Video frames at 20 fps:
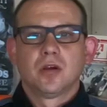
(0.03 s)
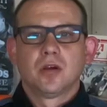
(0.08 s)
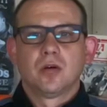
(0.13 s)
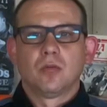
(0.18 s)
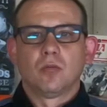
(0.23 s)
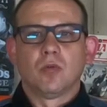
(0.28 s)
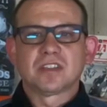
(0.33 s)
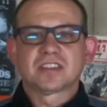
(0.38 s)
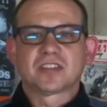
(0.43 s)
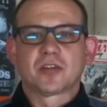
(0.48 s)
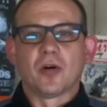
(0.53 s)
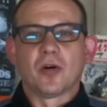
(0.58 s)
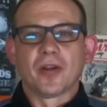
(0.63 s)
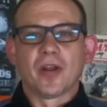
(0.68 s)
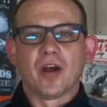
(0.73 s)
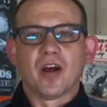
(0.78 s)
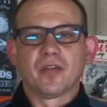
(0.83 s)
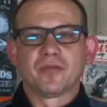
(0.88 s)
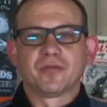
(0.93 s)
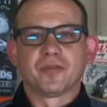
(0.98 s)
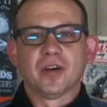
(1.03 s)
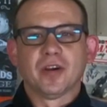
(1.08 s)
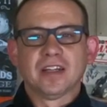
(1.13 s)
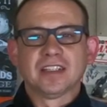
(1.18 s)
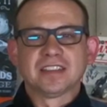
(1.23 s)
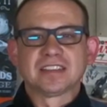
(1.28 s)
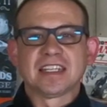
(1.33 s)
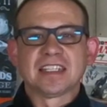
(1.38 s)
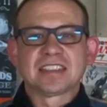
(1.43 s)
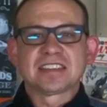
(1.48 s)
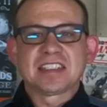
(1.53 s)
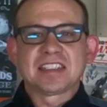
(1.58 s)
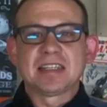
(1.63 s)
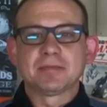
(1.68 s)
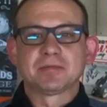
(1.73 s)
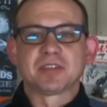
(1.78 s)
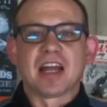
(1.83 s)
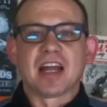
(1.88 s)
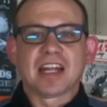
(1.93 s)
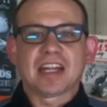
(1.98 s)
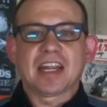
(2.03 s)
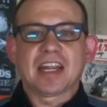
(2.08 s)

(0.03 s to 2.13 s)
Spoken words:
What's going on, friends? It seems like